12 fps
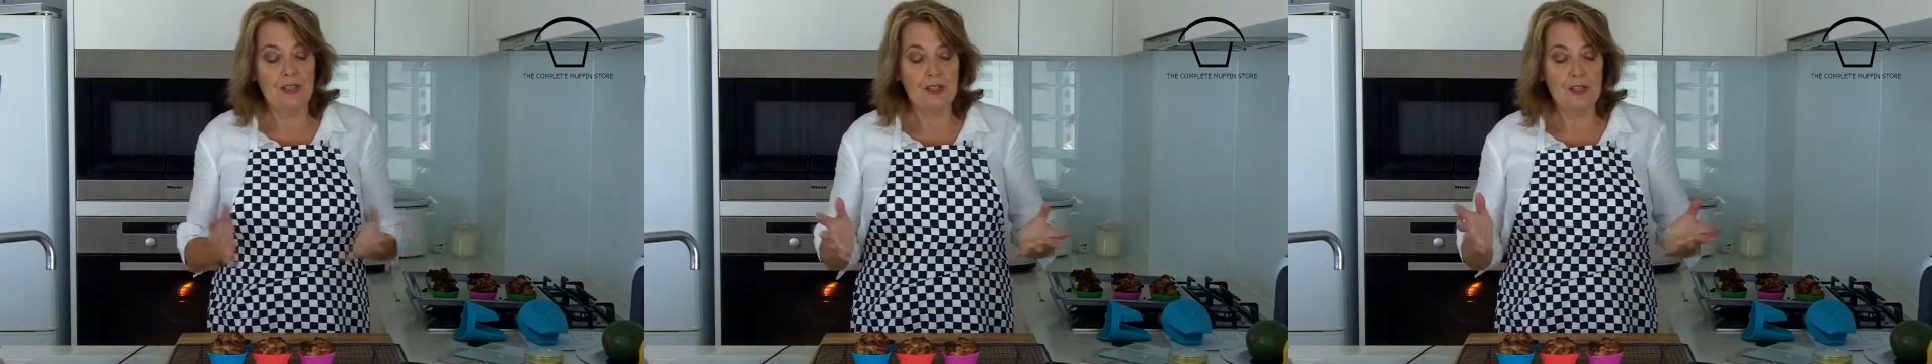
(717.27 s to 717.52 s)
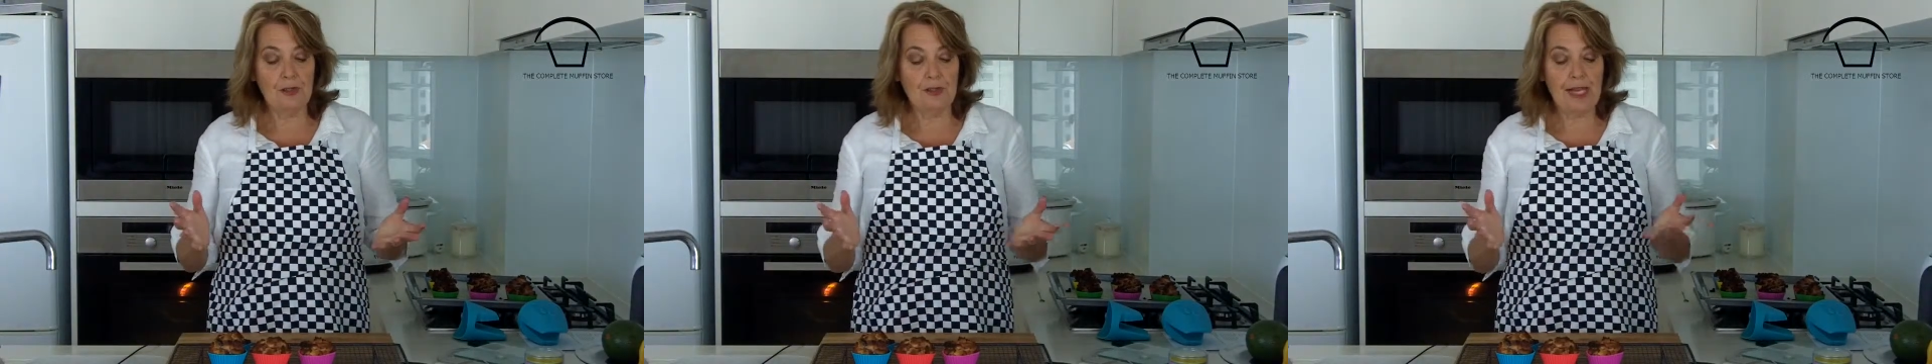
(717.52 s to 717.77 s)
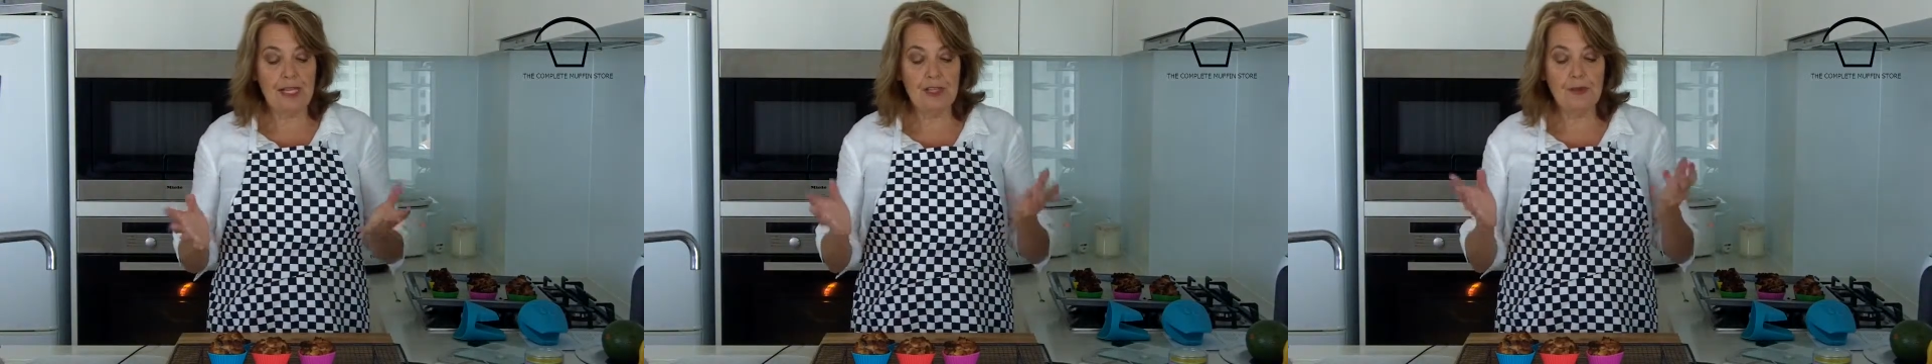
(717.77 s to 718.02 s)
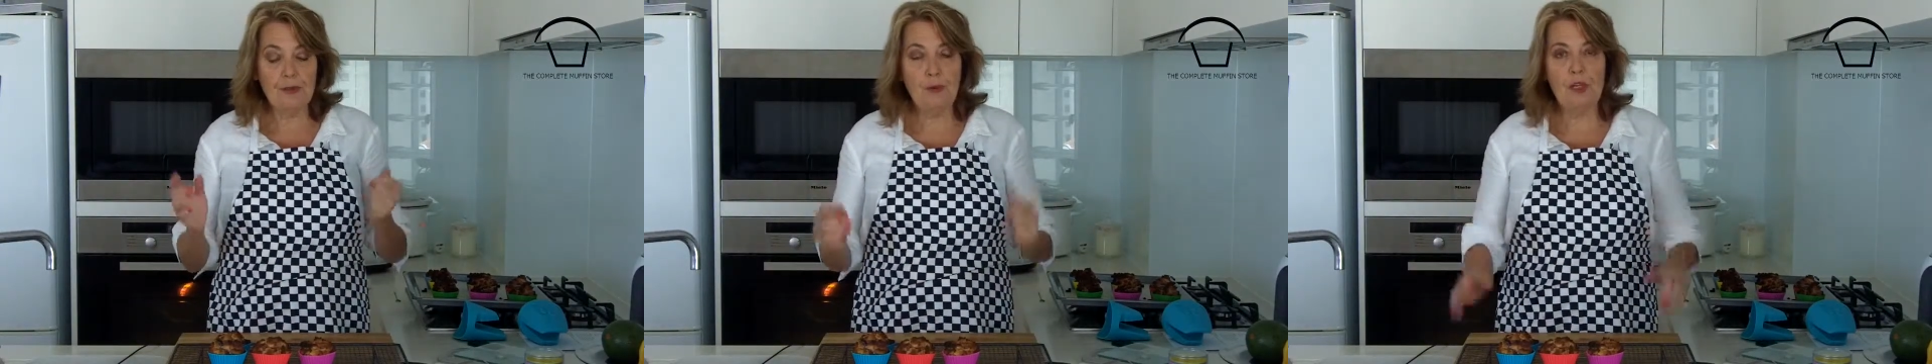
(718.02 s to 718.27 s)
So look,
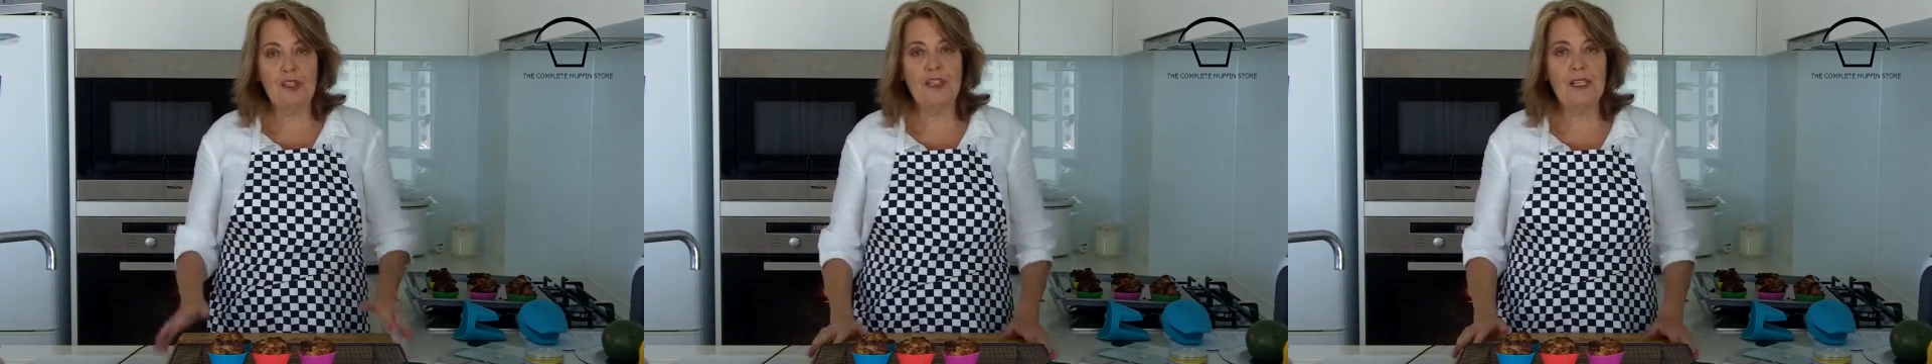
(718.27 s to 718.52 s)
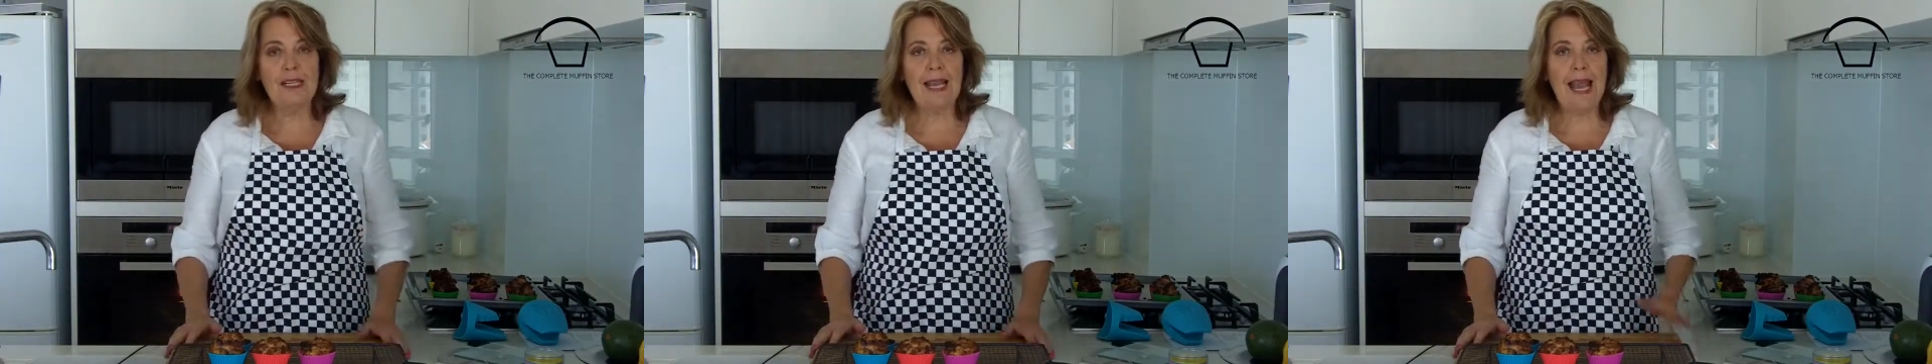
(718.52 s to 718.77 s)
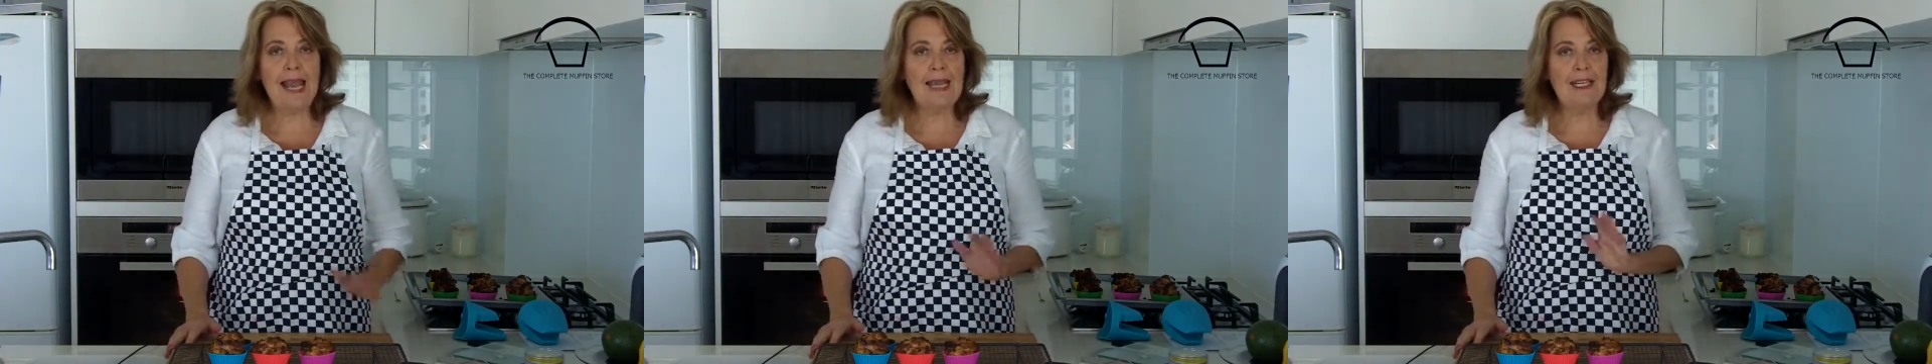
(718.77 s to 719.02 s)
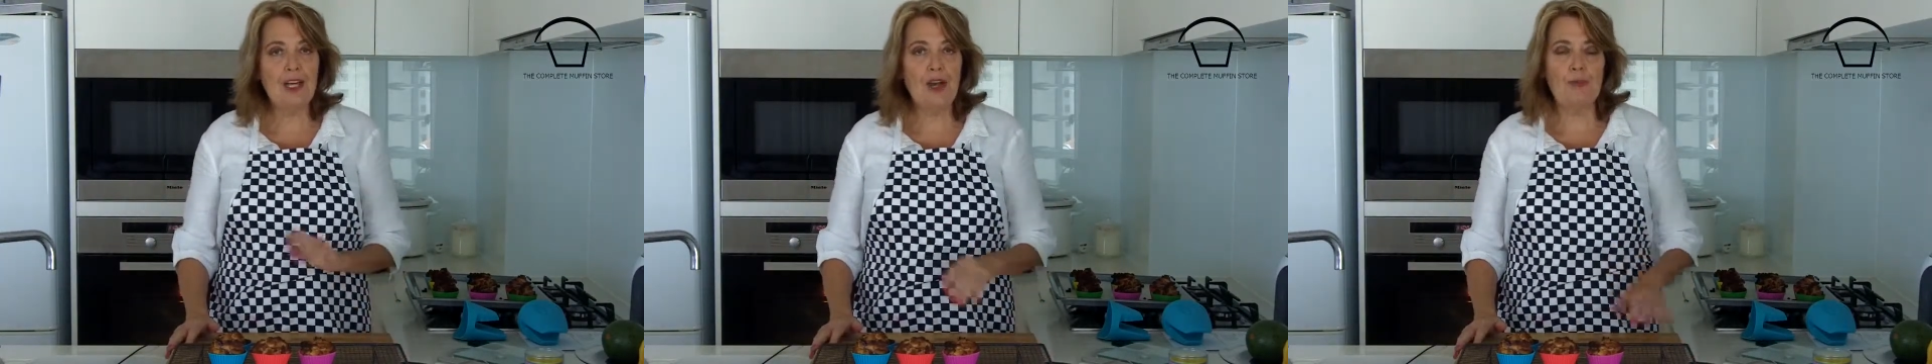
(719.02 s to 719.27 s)
thank you for watching,
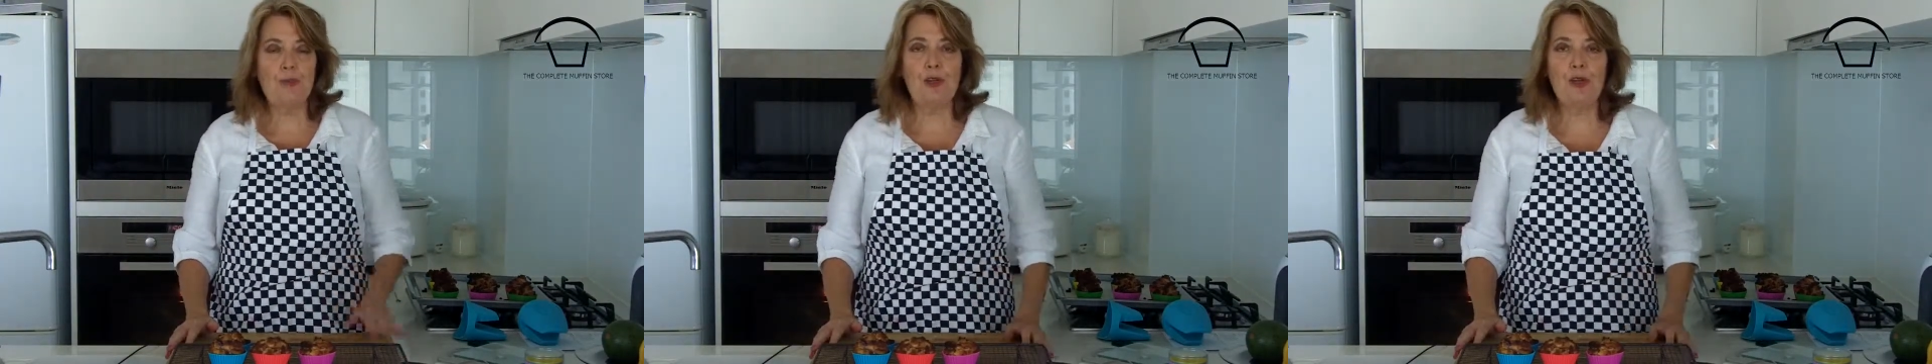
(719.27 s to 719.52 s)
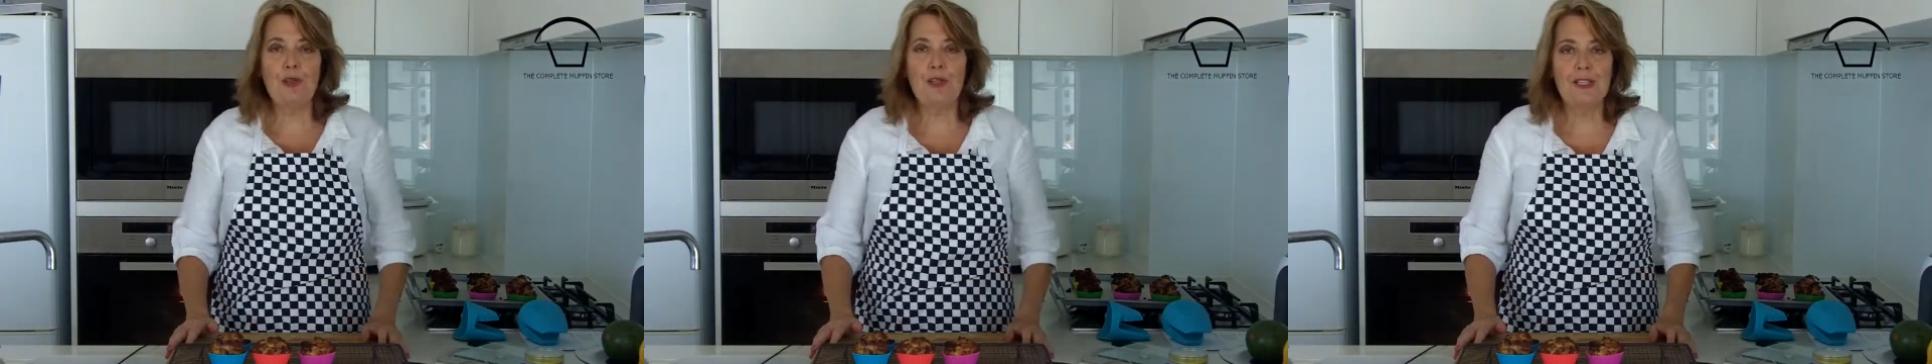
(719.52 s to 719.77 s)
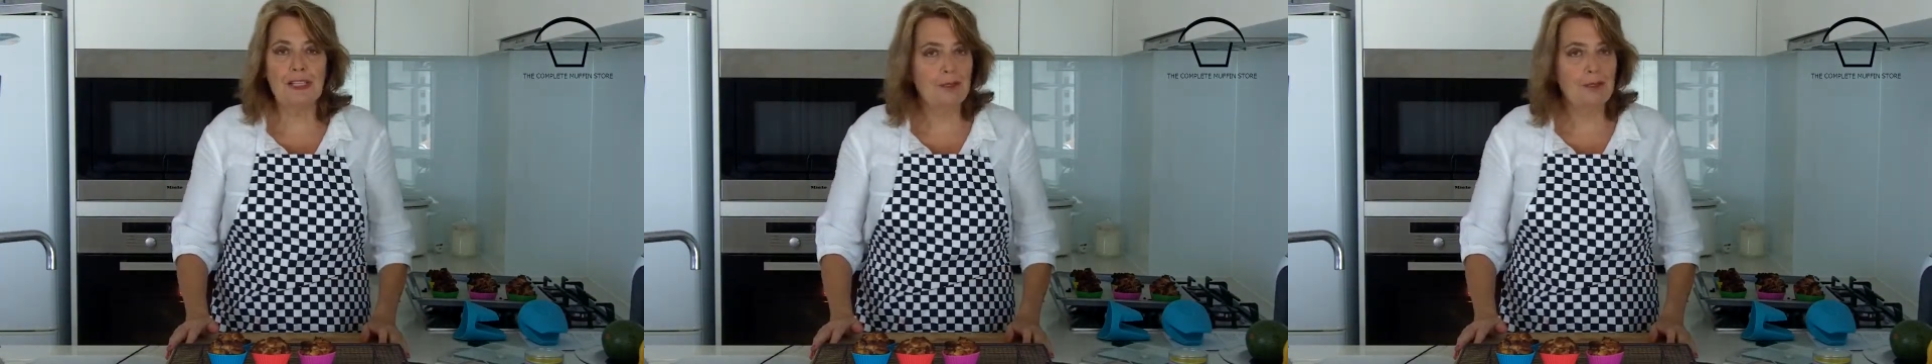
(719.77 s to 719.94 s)
and I hope you go to